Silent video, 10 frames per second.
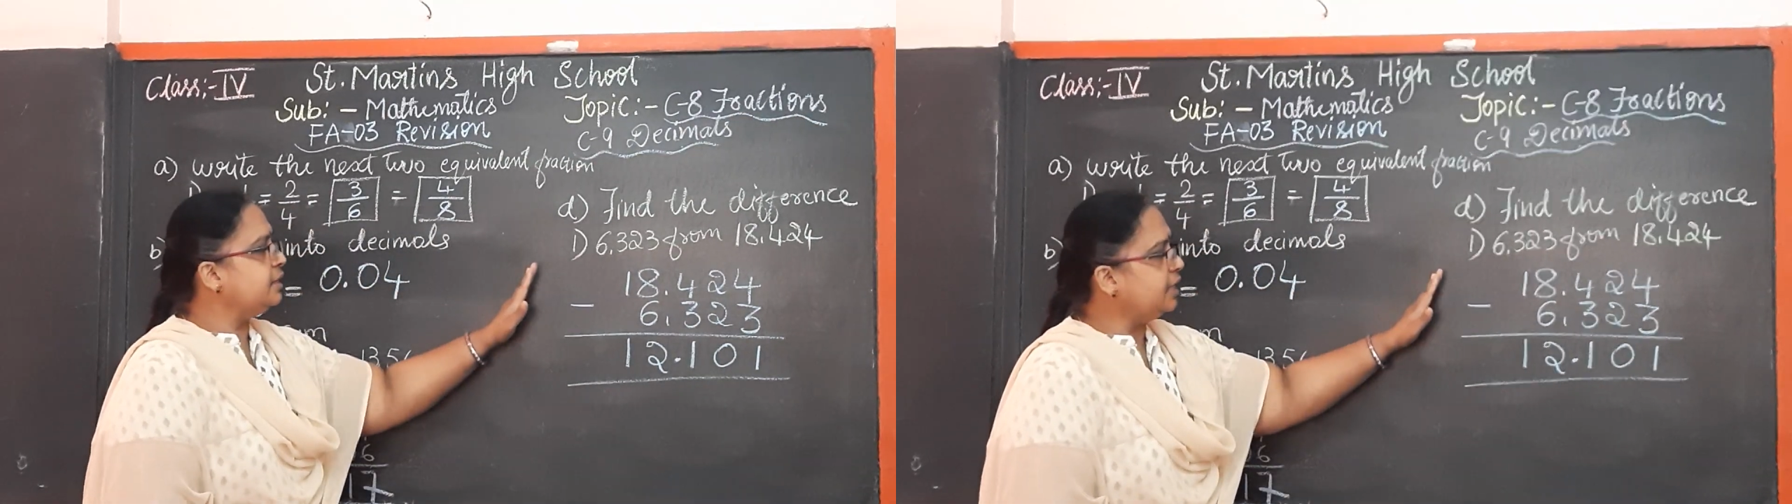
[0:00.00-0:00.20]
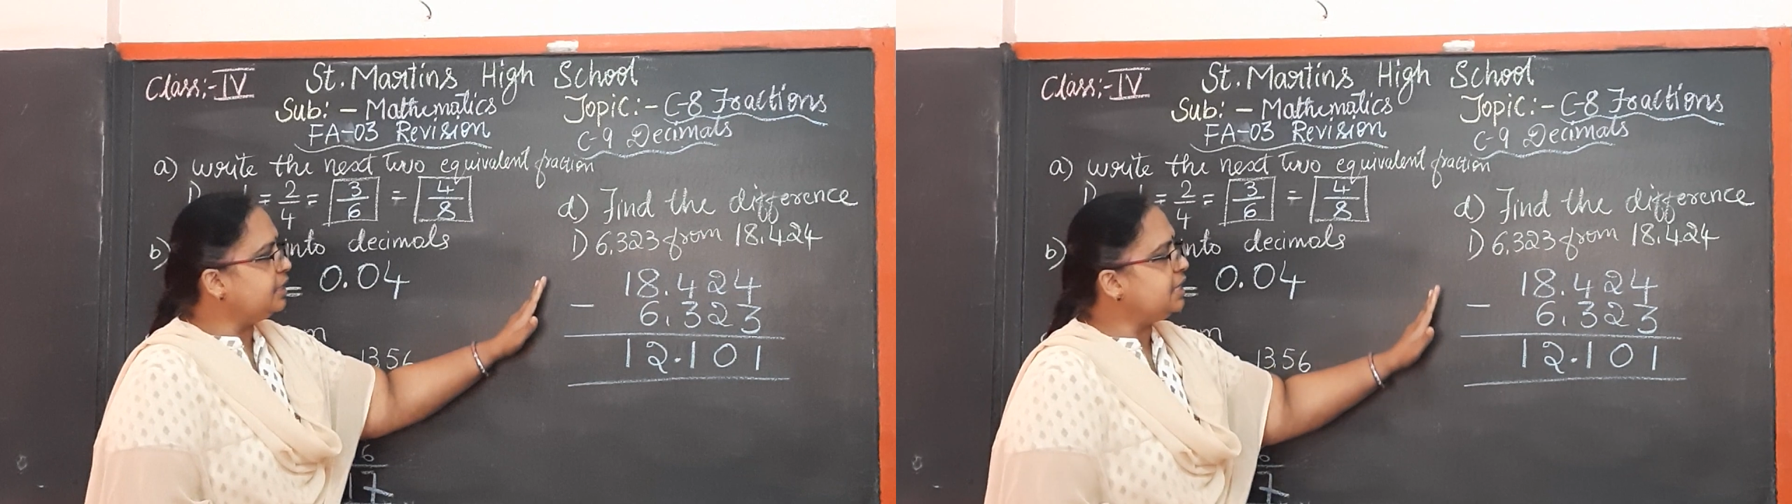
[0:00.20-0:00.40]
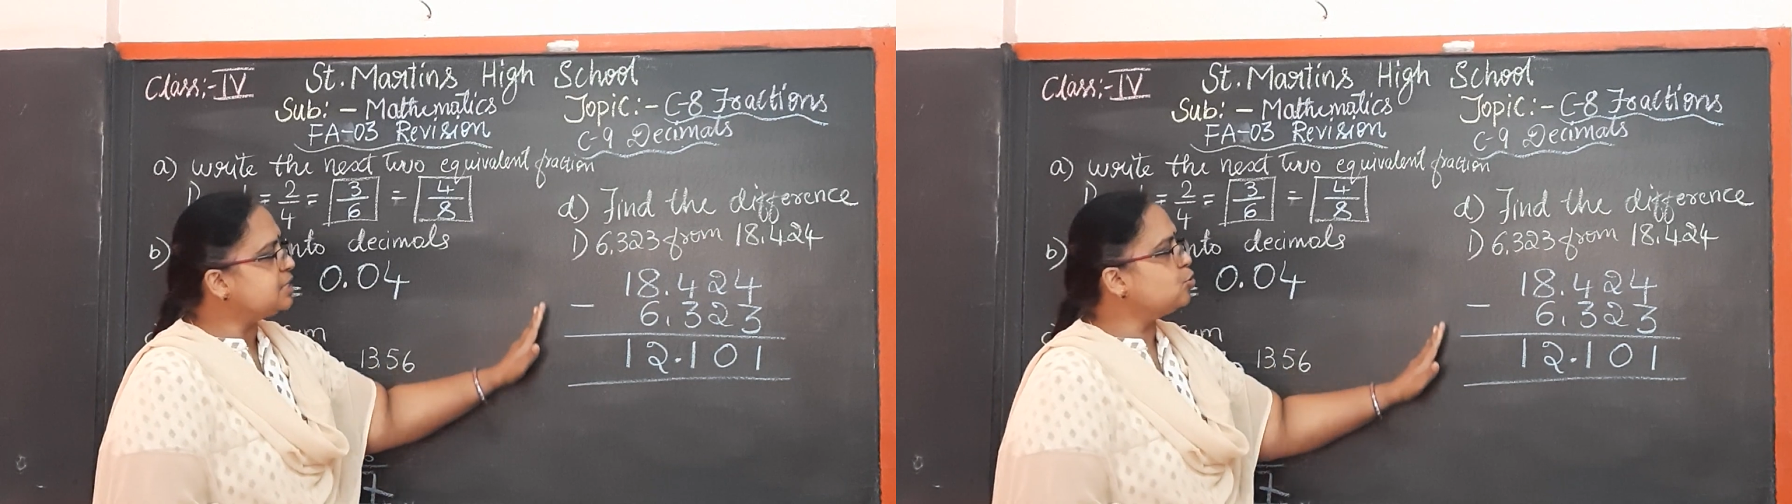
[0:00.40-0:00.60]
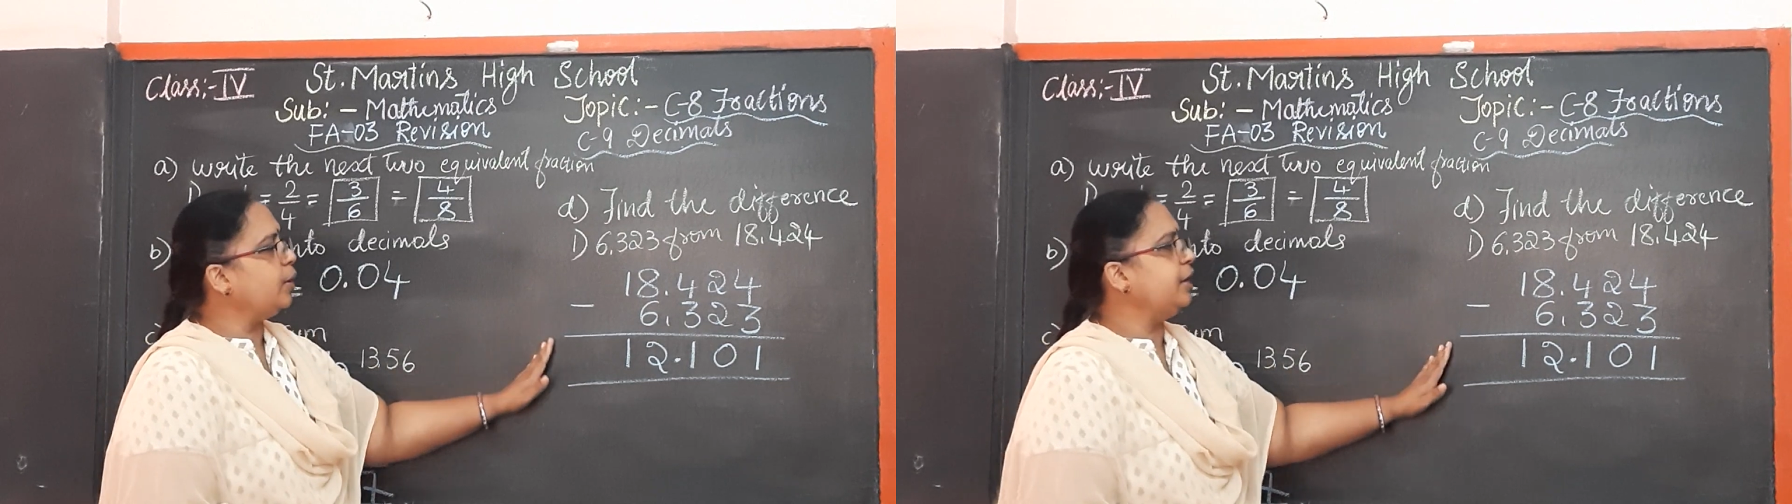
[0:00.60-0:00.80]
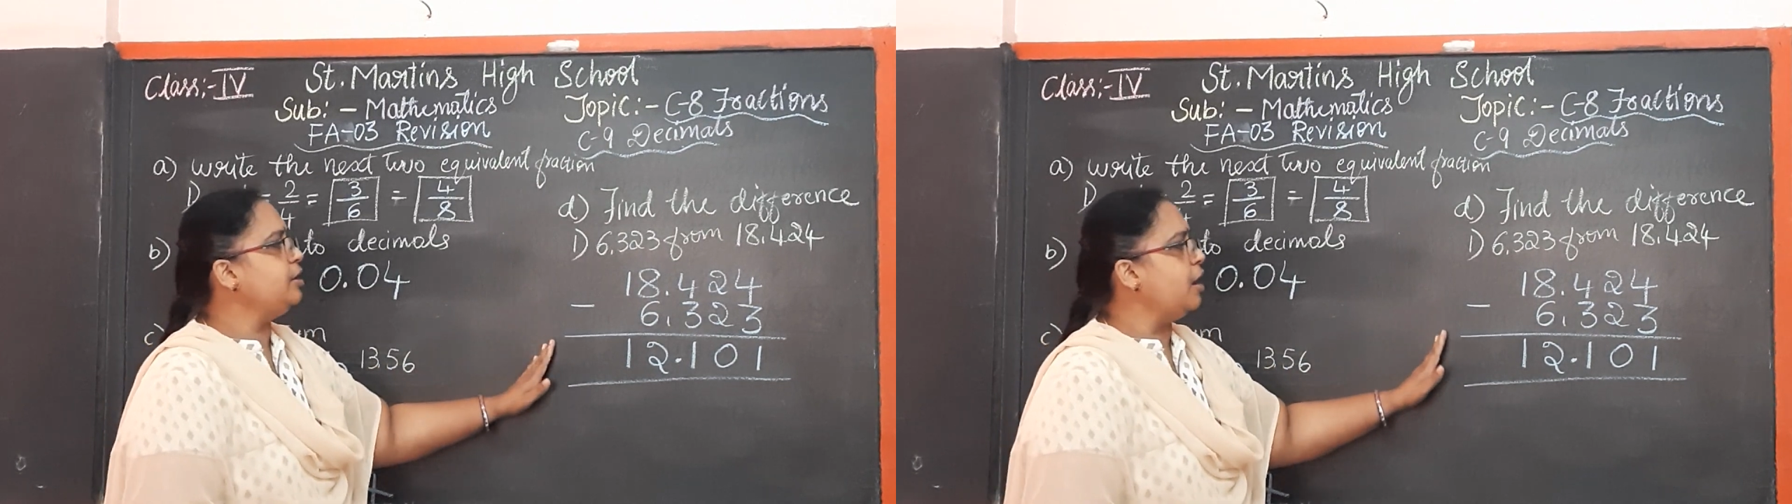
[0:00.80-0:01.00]
In this
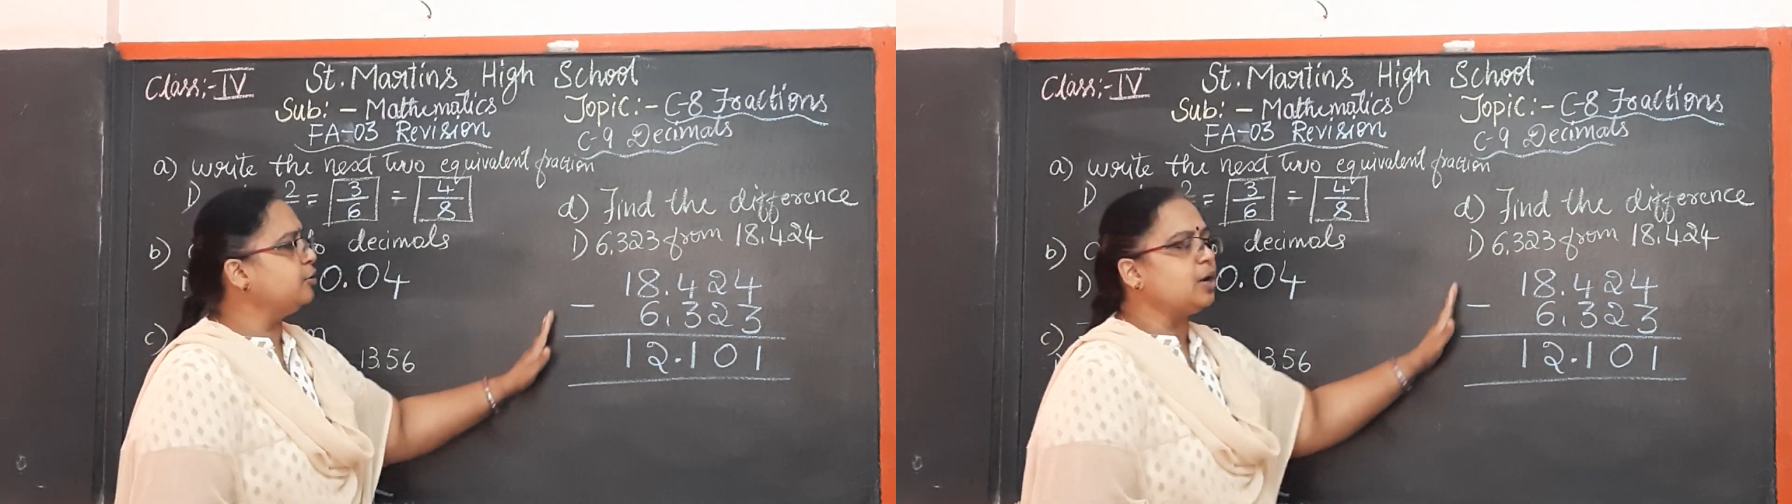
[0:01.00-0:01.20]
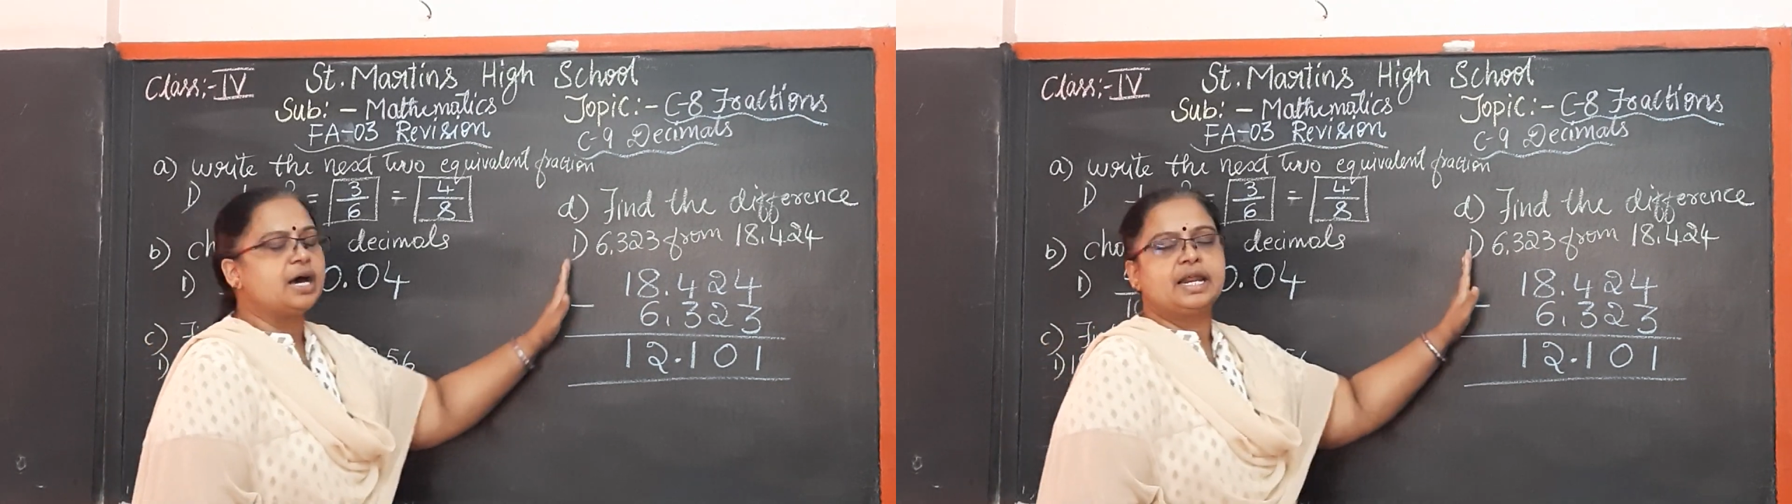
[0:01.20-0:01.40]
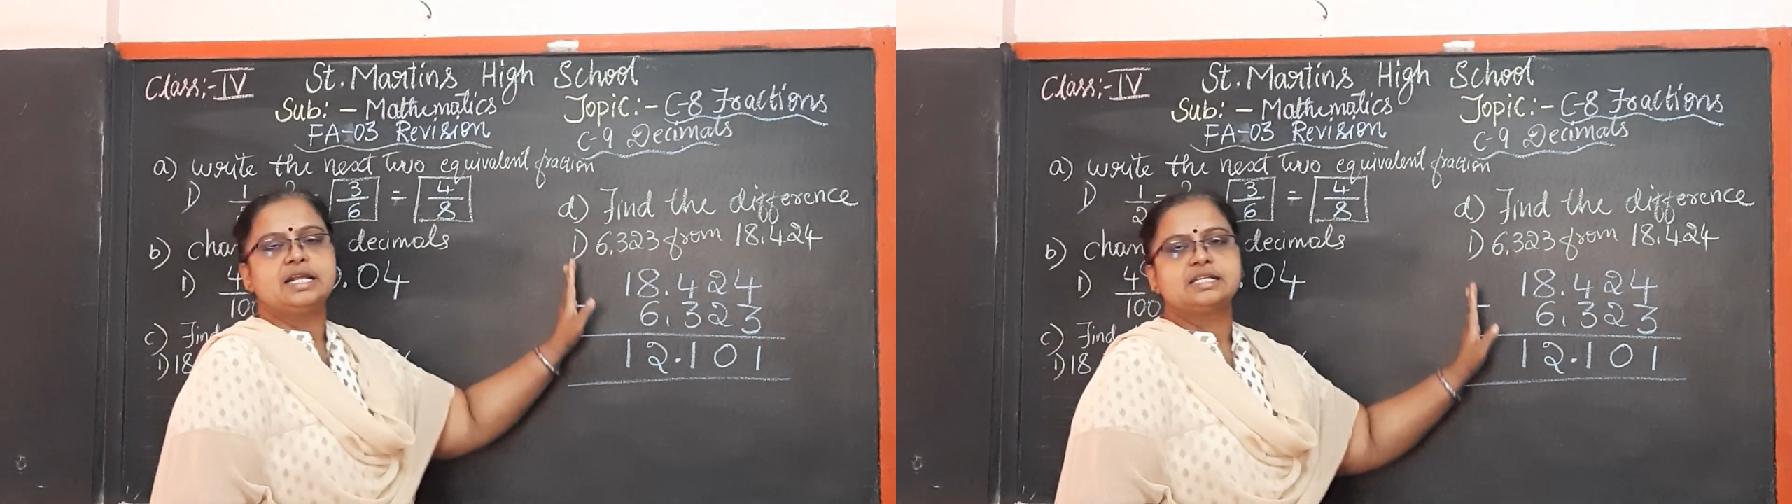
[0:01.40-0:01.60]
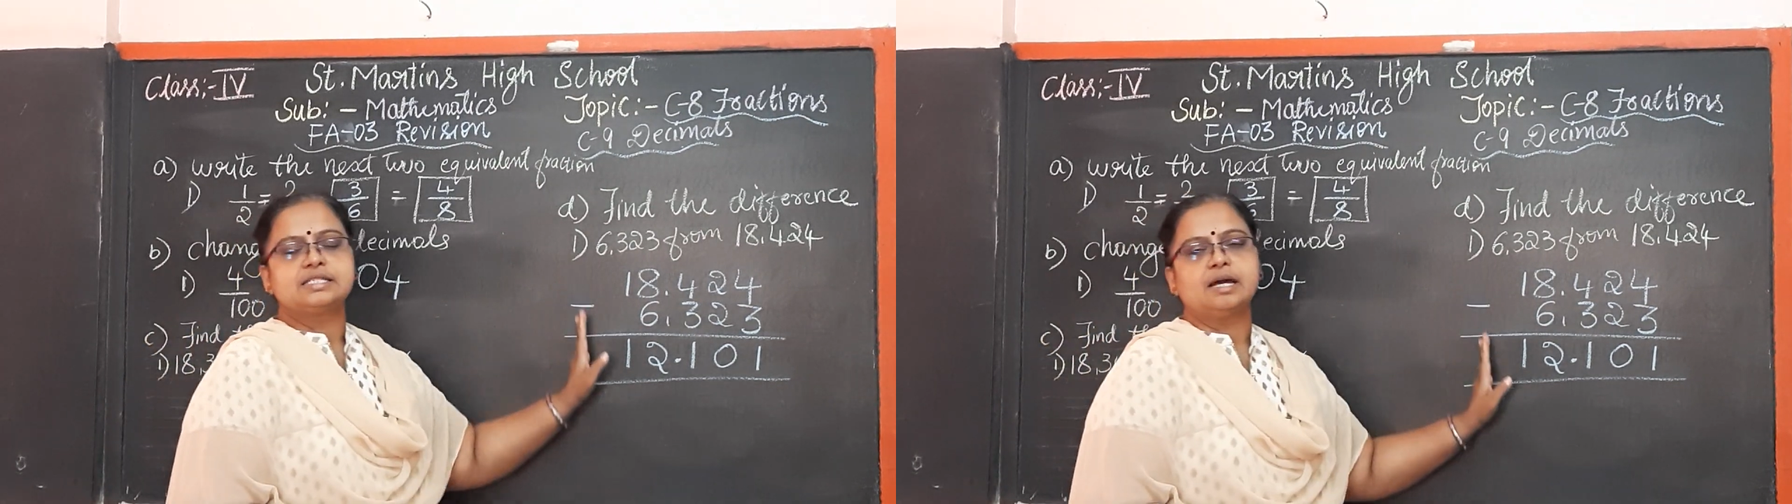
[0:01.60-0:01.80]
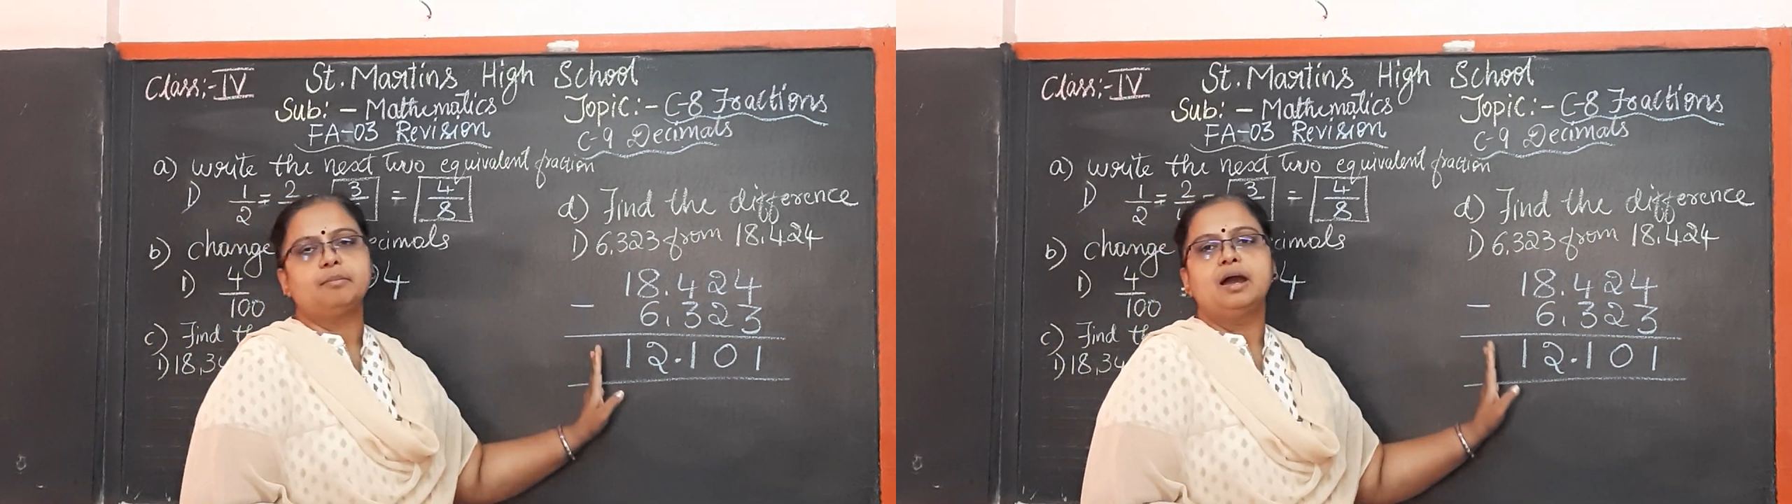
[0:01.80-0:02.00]
way you have to arrange the
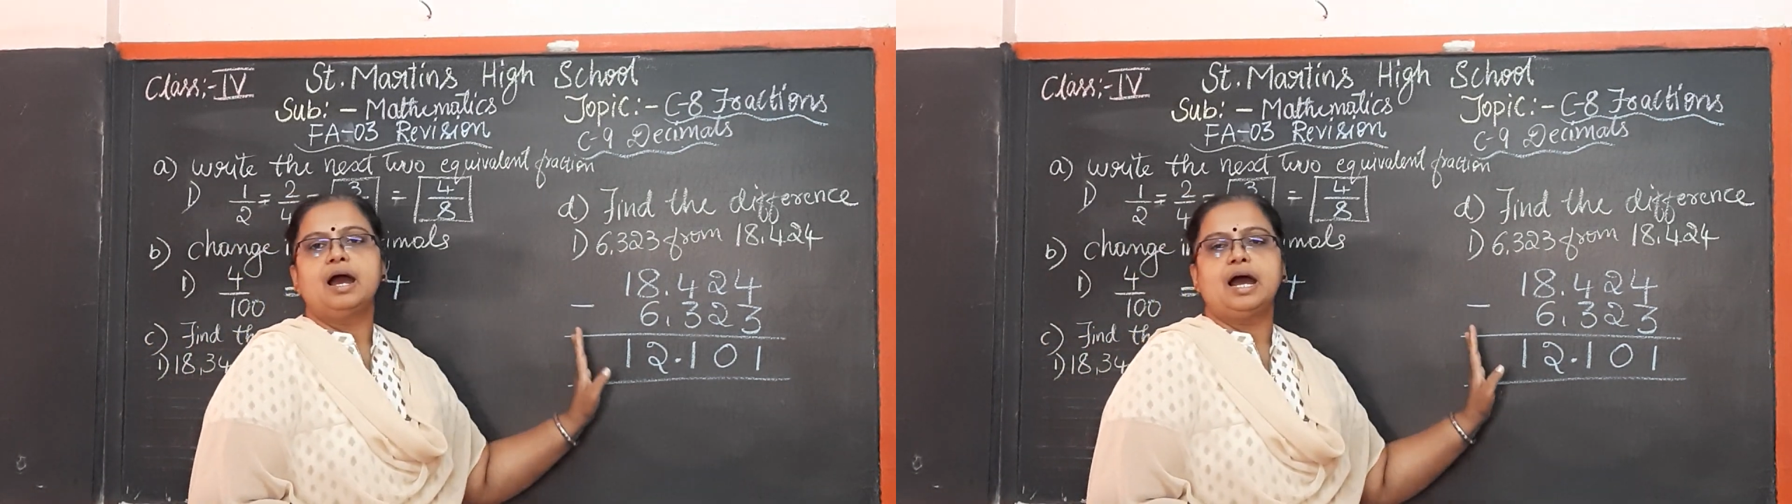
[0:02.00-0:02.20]
sum